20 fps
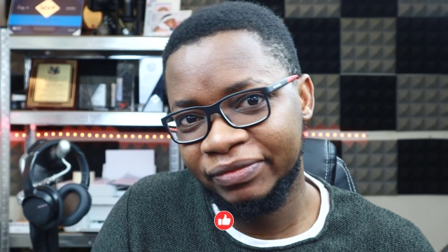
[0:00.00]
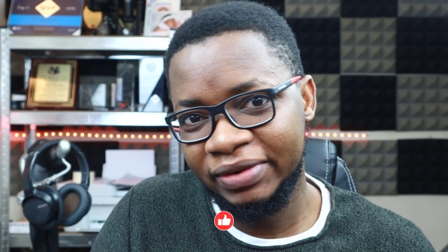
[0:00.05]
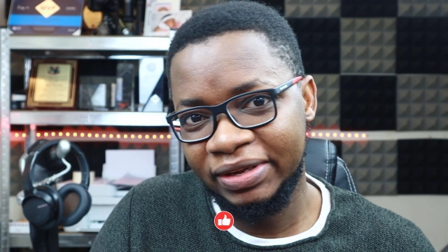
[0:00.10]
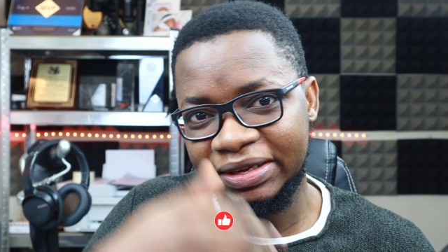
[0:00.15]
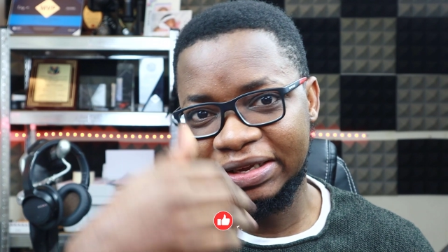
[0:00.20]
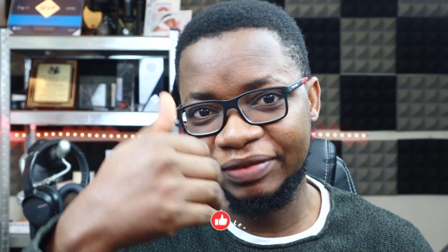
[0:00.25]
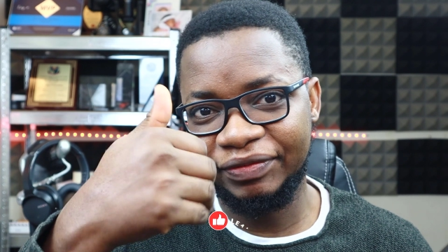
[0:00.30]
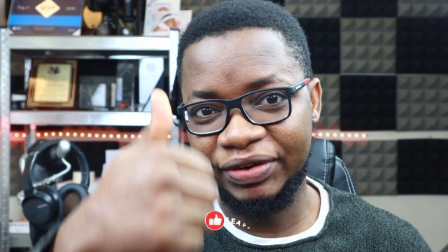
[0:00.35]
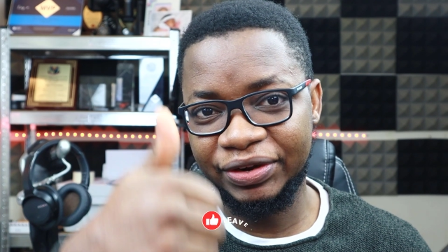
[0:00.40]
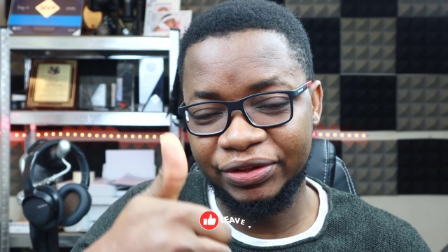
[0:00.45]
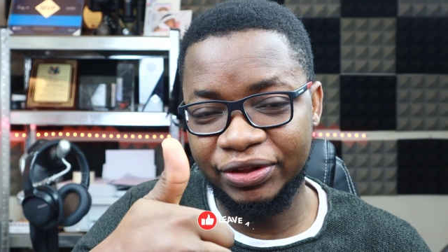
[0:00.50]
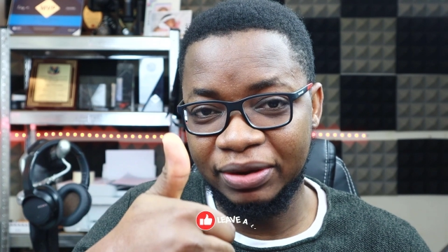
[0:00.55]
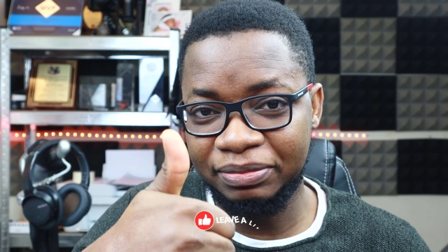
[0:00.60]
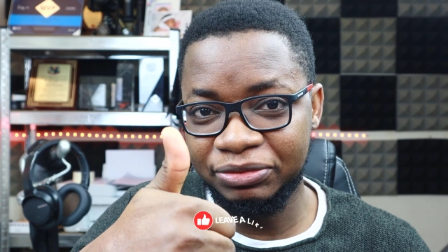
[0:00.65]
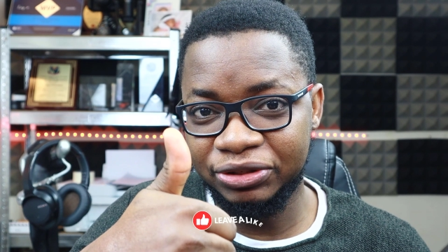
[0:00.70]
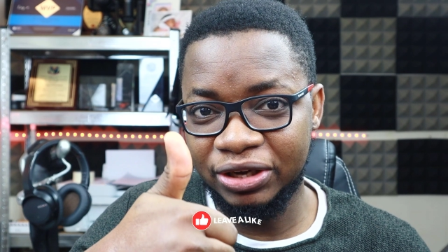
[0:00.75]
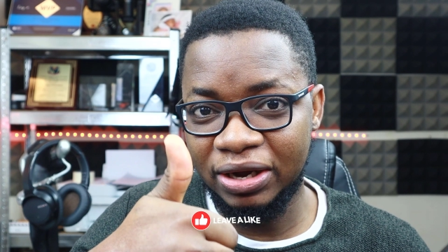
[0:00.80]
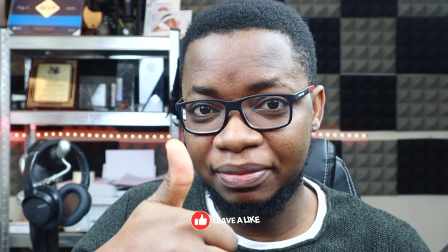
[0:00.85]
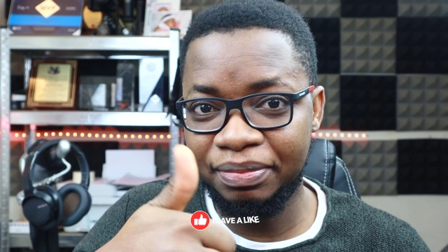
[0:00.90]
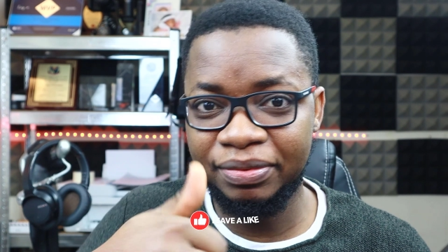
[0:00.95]
give it a thumbs
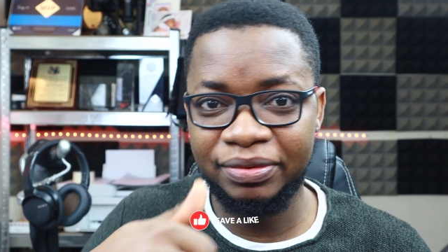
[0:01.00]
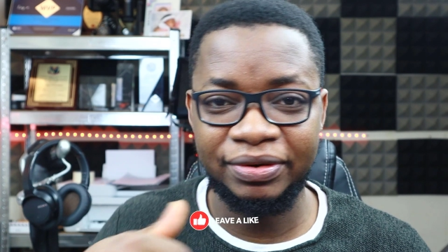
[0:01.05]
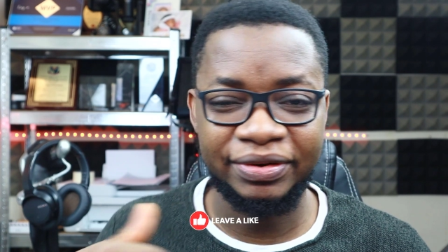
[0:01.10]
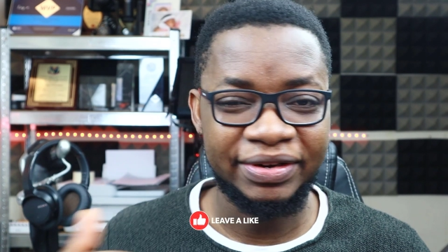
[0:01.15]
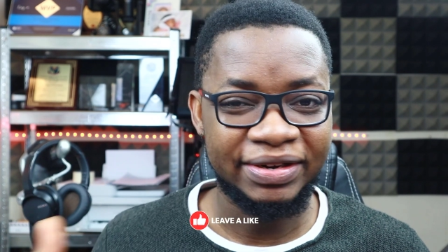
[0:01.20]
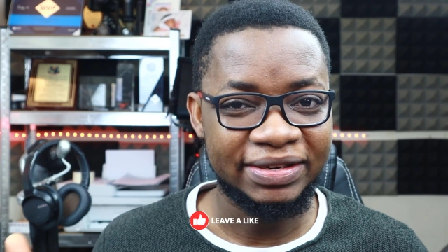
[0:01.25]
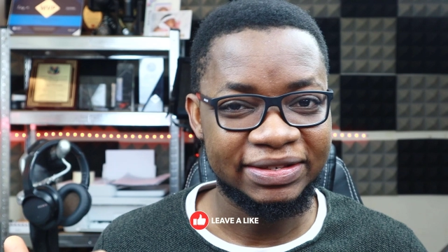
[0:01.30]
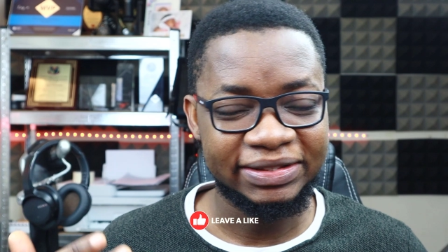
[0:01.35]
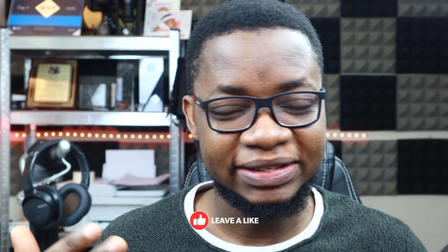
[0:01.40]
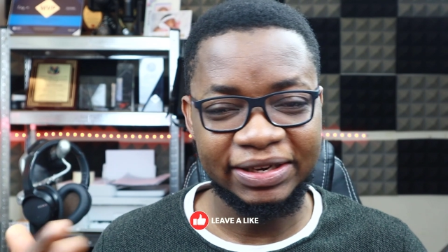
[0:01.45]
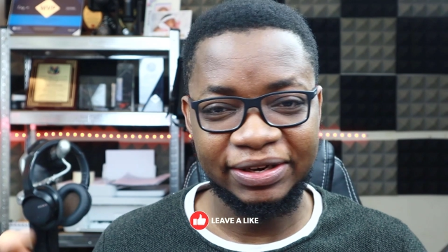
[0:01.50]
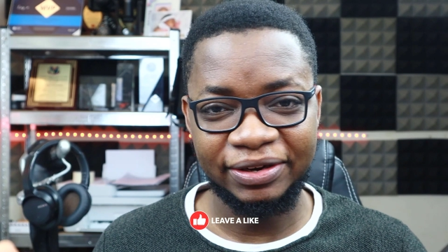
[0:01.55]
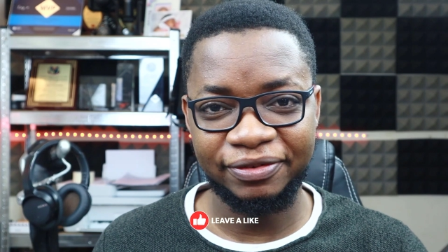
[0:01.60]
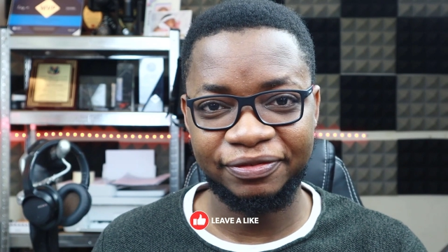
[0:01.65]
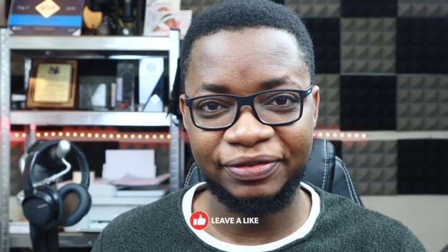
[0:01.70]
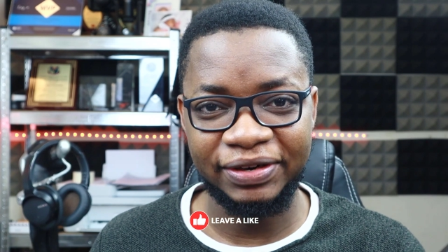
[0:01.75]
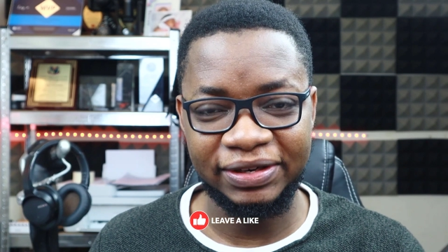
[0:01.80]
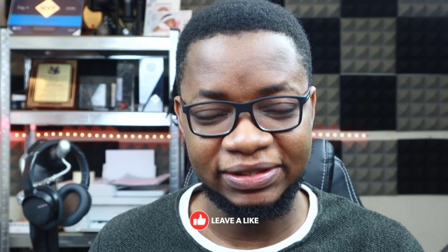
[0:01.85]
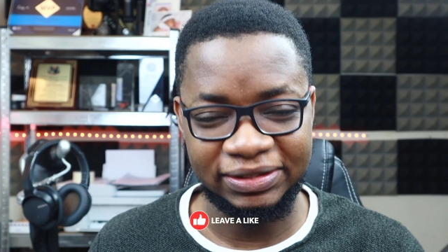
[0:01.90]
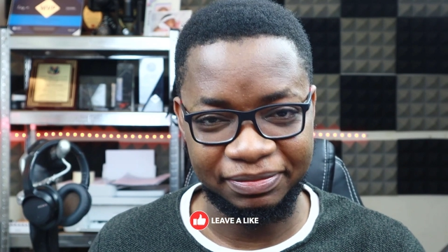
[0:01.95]
up, tell your
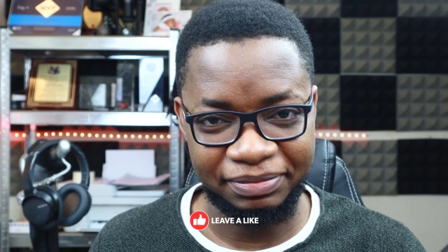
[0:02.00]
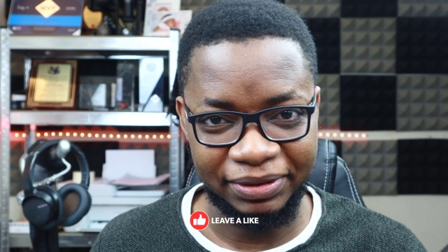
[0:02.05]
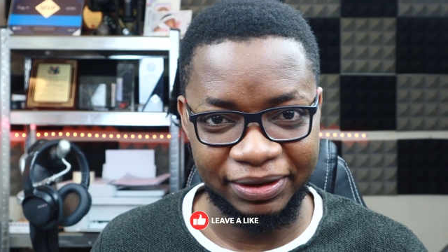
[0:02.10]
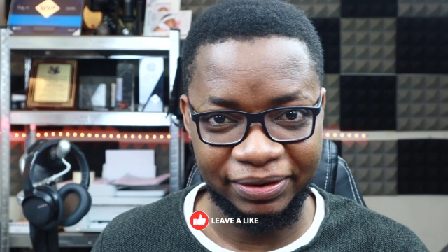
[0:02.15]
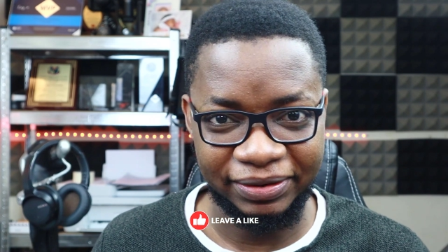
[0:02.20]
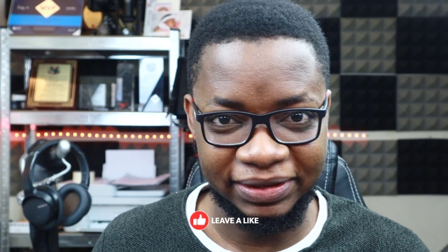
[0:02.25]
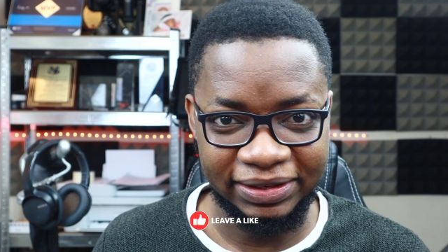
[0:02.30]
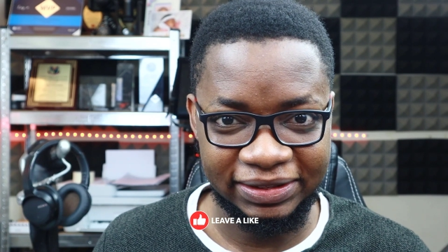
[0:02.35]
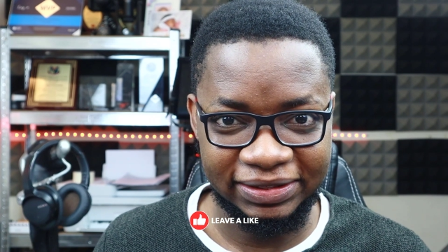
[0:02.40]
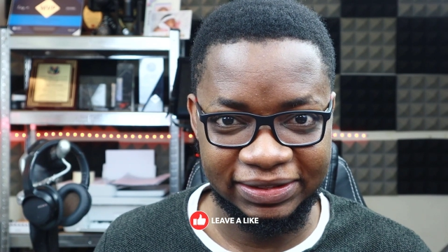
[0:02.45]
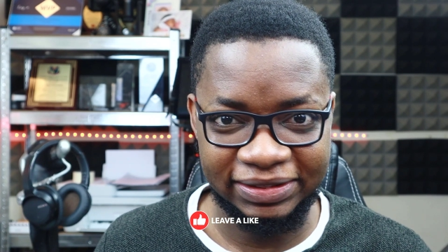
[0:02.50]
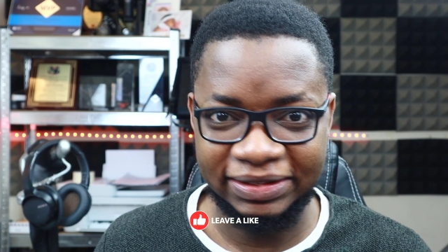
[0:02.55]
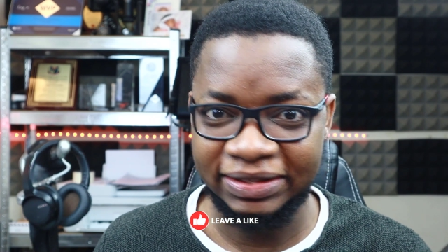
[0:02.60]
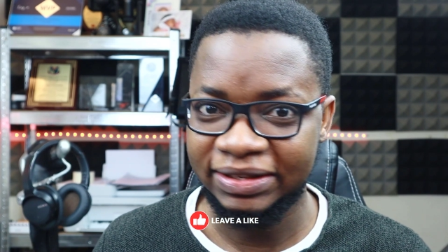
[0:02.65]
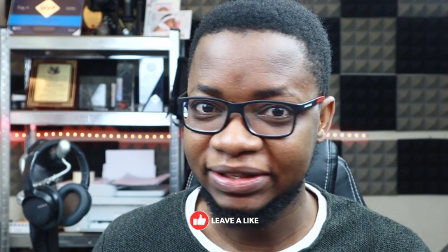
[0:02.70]
friends about it,